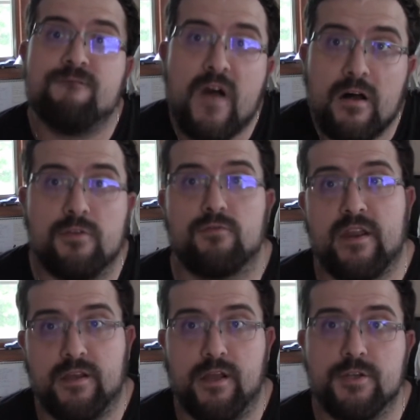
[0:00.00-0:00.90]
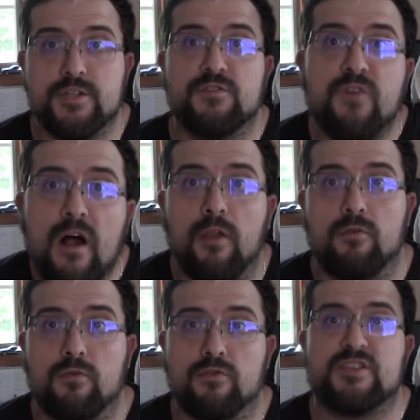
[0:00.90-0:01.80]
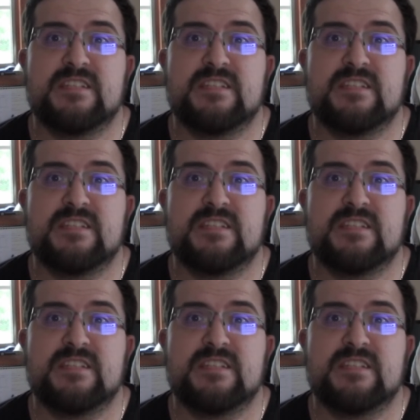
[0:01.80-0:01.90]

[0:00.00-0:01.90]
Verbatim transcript: follow the regulations, follow the rules,